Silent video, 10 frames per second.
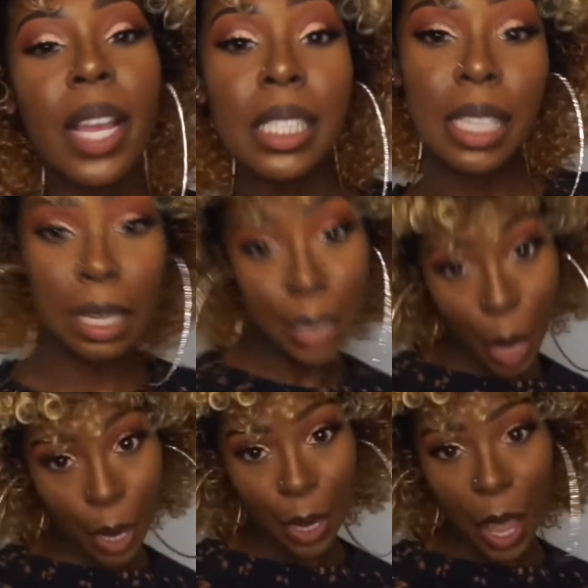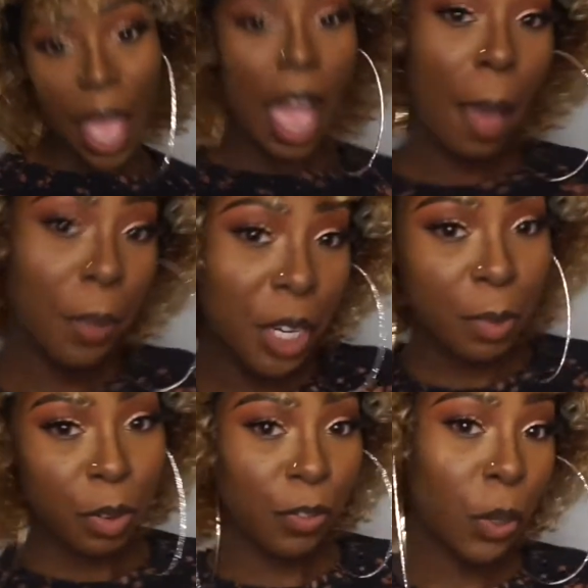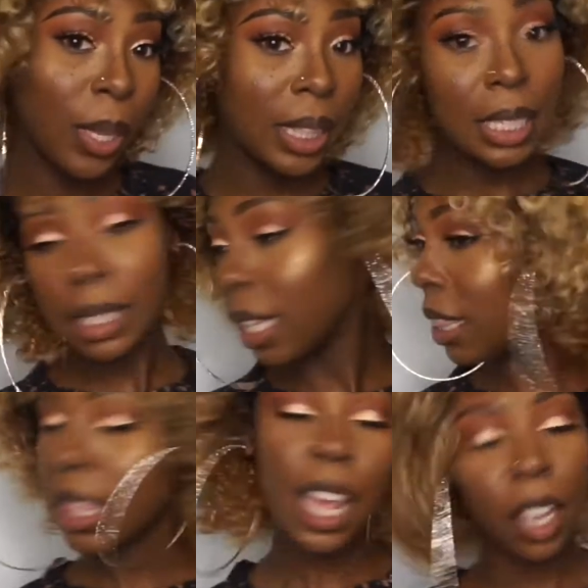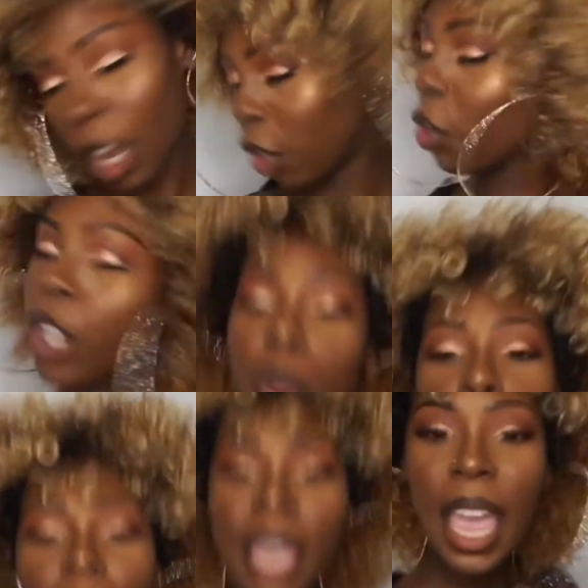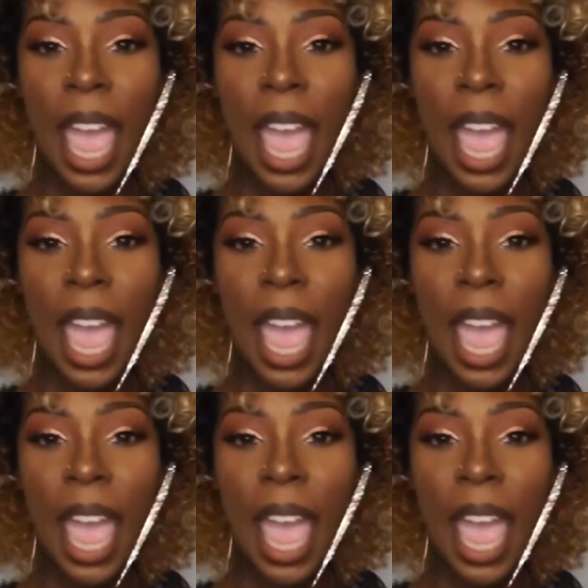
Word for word: and today I'm going to be reviewing this synthetic curly wig,